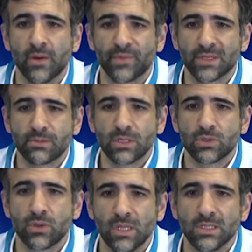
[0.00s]
on
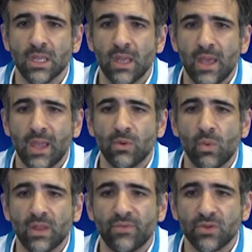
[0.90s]
transplantation list, and we
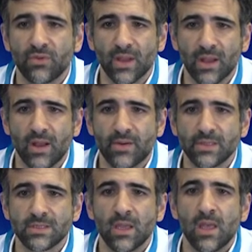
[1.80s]
wait for the
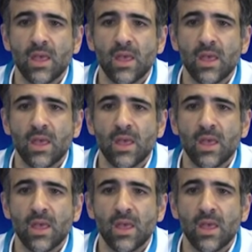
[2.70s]
recurrence.